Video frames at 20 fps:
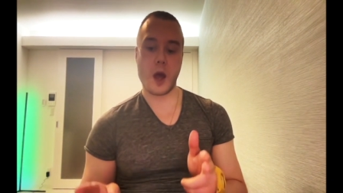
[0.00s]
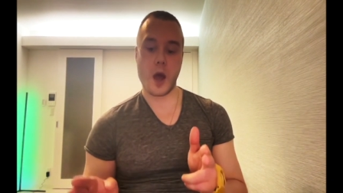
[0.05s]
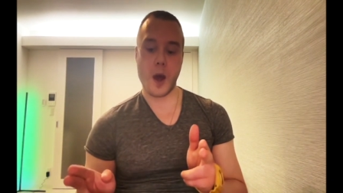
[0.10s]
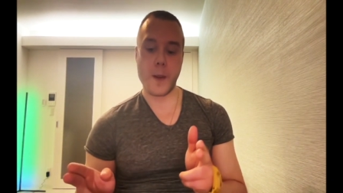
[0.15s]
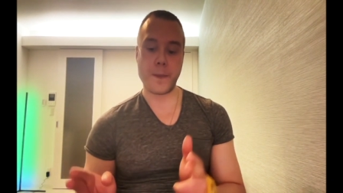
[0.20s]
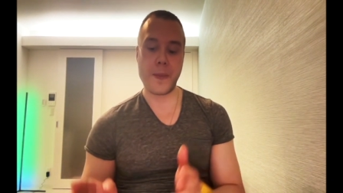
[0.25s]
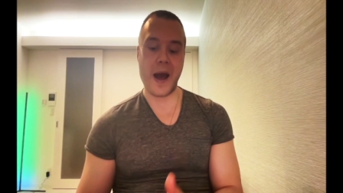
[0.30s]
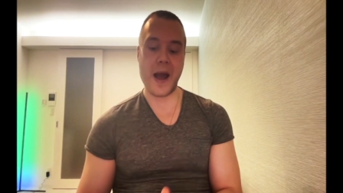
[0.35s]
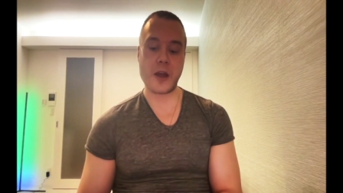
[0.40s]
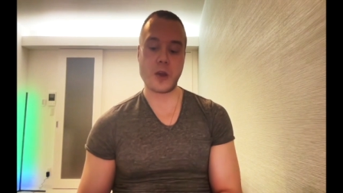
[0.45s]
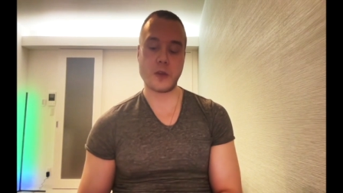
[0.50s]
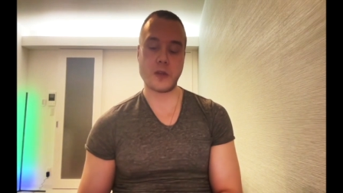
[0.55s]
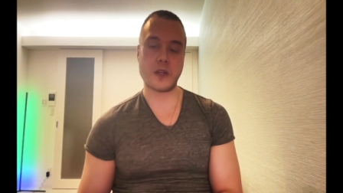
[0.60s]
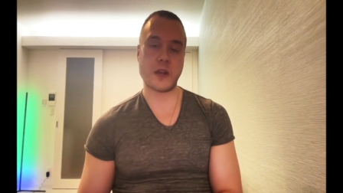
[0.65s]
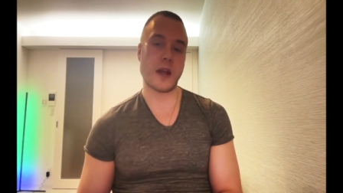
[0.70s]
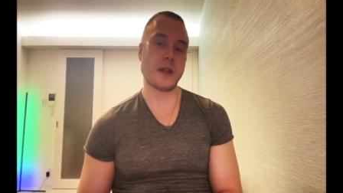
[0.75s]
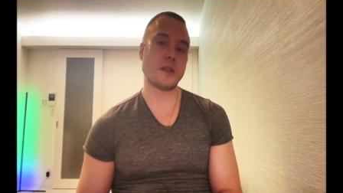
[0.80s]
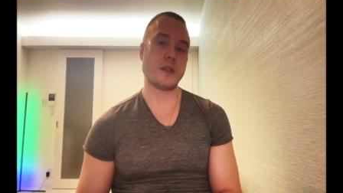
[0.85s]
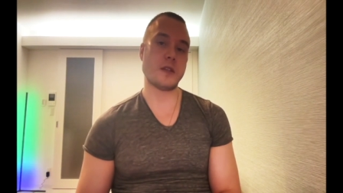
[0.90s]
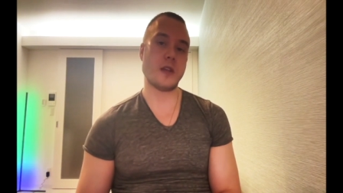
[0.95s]
a
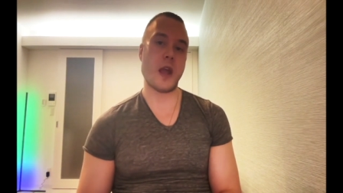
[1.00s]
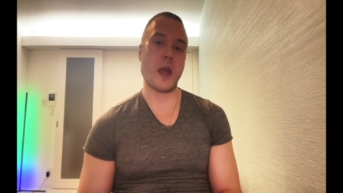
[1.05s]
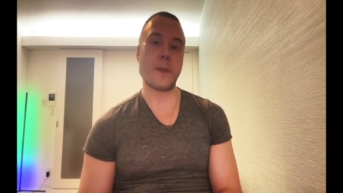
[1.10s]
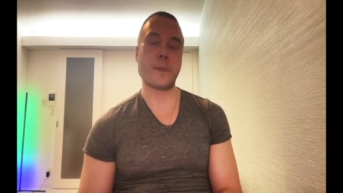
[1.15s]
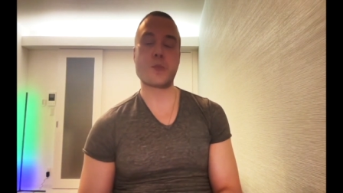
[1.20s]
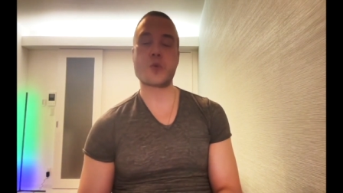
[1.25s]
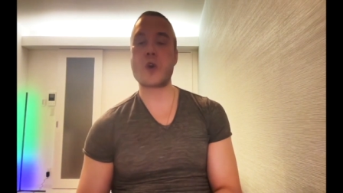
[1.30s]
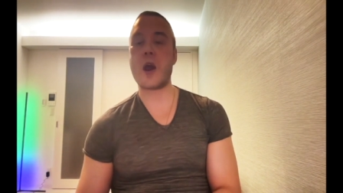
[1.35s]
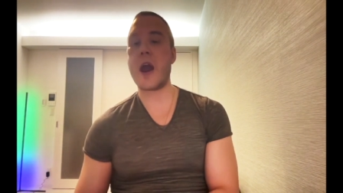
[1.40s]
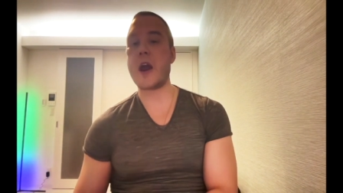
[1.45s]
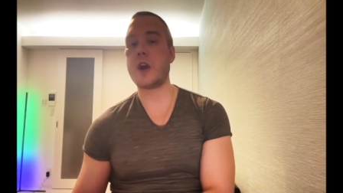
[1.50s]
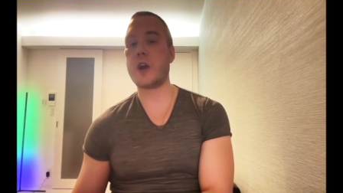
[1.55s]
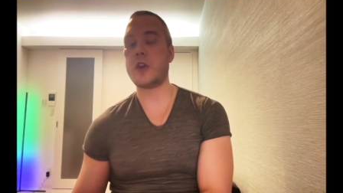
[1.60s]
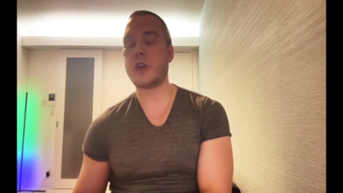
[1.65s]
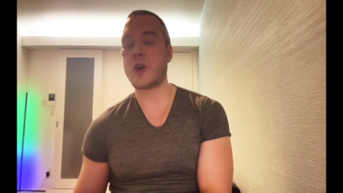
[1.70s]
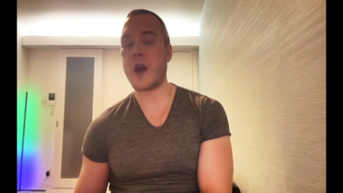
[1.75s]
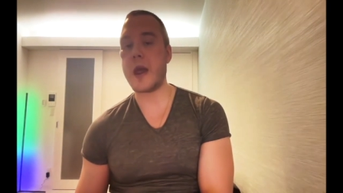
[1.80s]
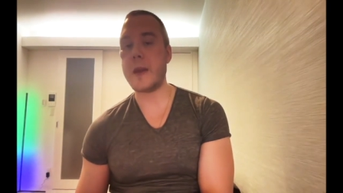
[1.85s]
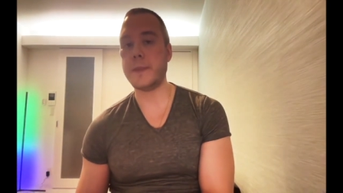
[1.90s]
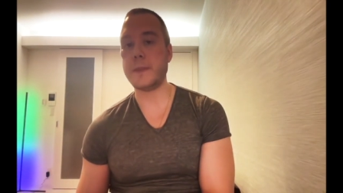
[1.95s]
biostats day prior to
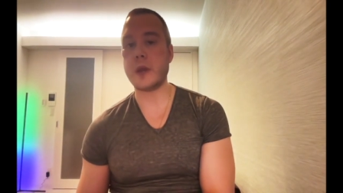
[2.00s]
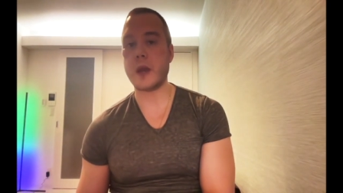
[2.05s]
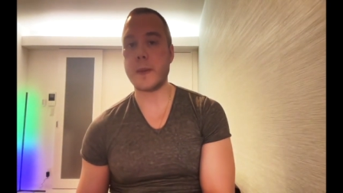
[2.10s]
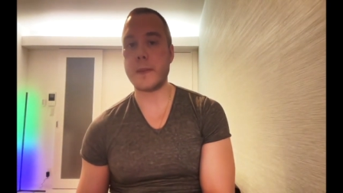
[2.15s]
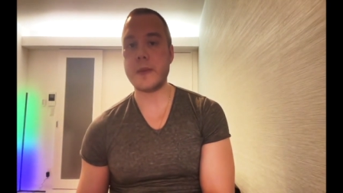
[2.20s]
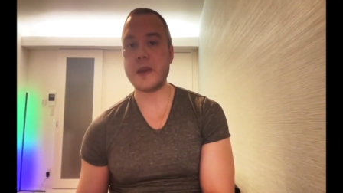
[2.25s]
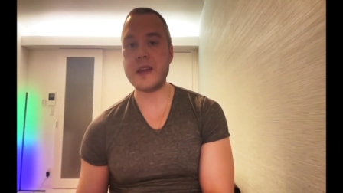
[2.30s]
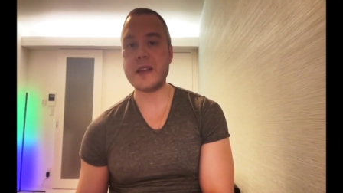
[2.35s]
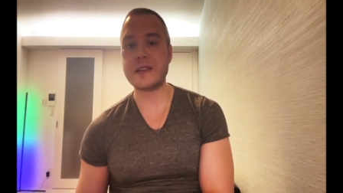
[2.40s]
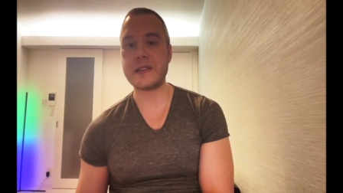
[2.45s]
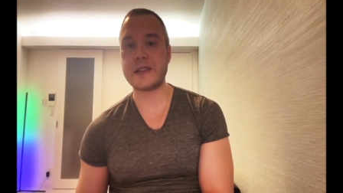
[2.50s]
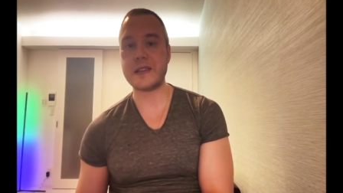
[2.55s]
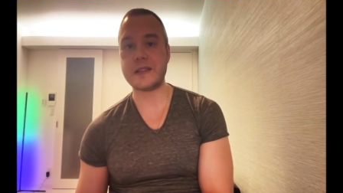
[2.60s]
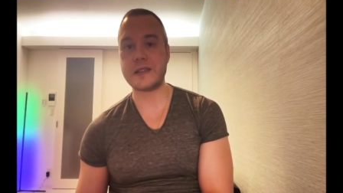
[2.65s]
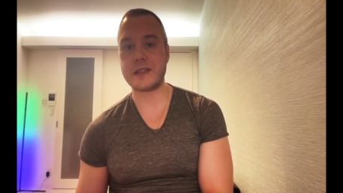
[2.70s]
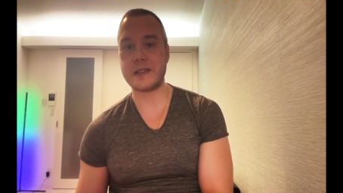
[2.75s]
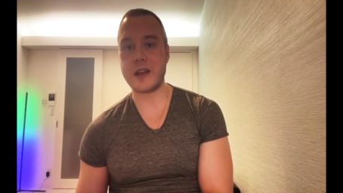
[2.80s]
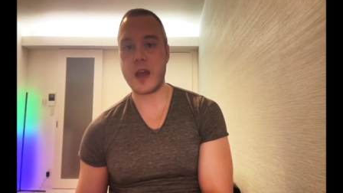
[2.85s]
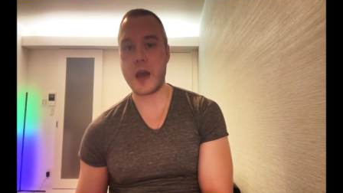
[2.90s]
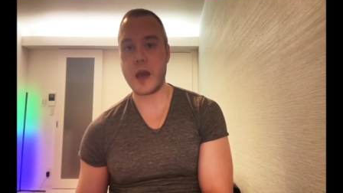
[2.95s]
their NBMEs
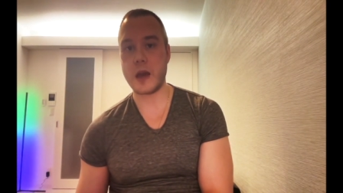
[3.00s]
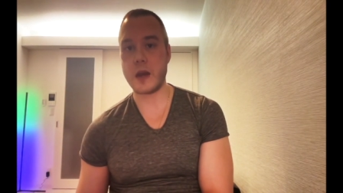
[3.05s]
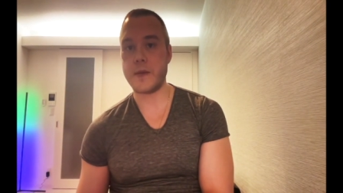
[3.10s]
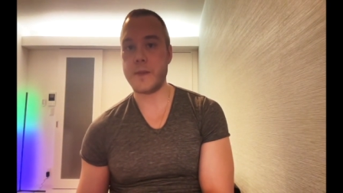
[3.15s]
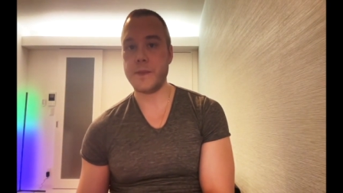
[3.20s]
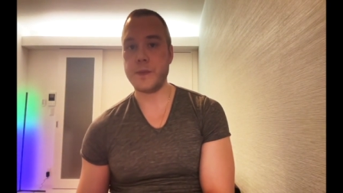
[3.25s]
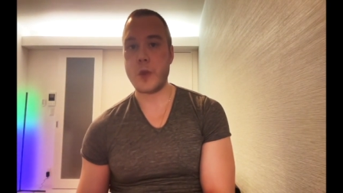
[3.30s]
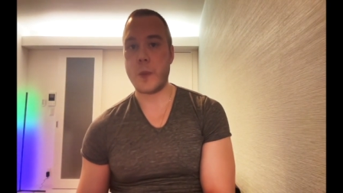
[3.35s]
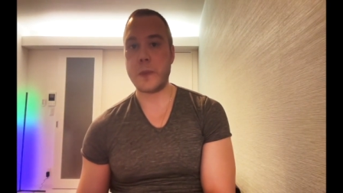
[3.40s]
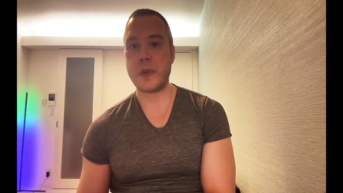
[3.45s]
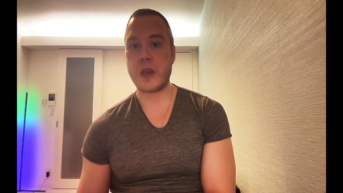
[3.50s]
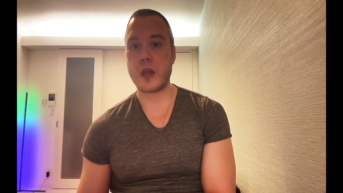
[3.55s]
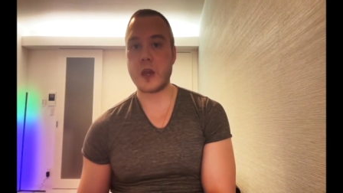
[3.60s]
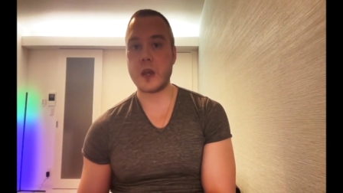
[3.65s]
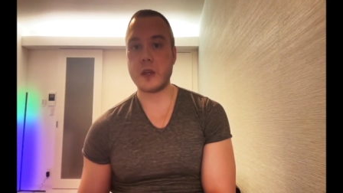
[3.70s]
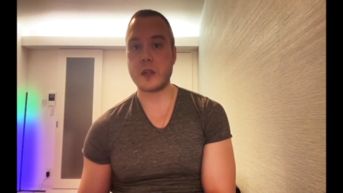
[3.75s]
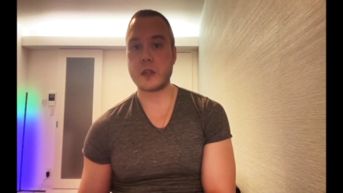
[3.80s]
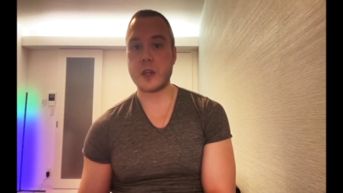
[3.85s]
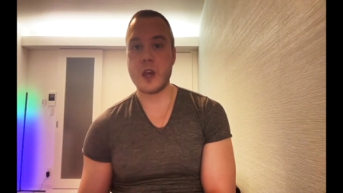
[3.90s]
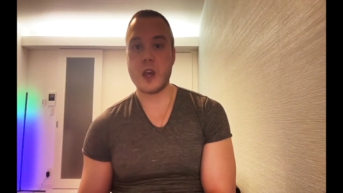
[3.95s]
instead,
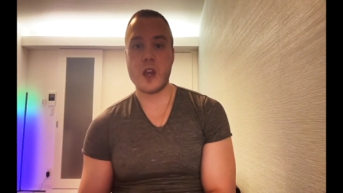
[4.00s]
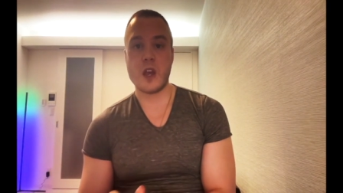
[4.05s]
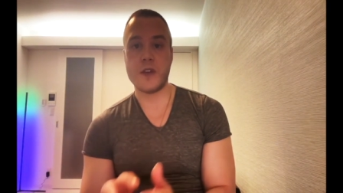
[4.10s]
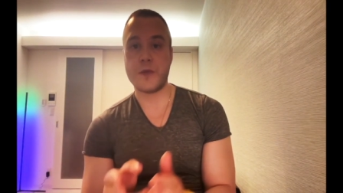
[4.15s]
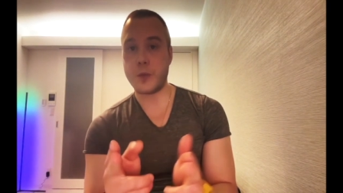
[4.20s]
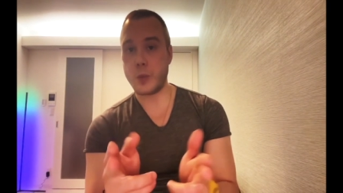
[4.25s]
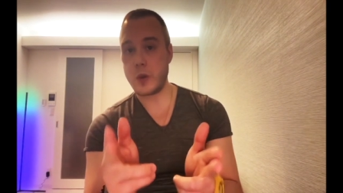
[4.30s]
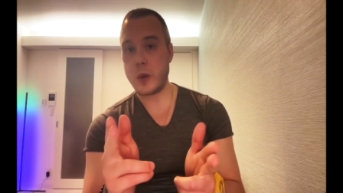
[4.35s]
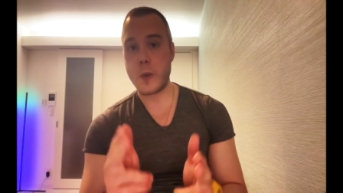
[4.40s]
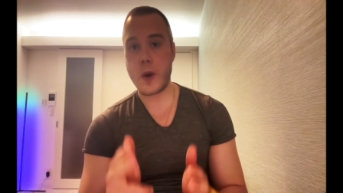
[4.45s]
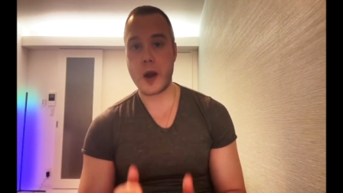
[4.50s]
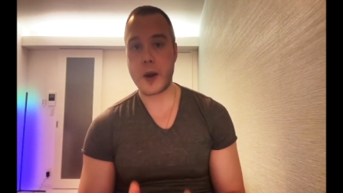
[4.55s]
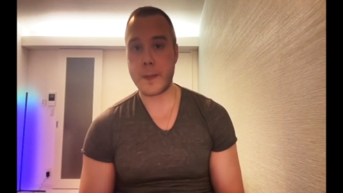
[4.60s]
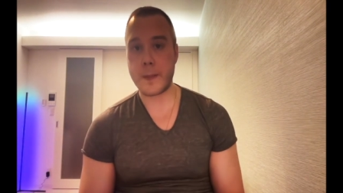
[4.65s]
because if we want to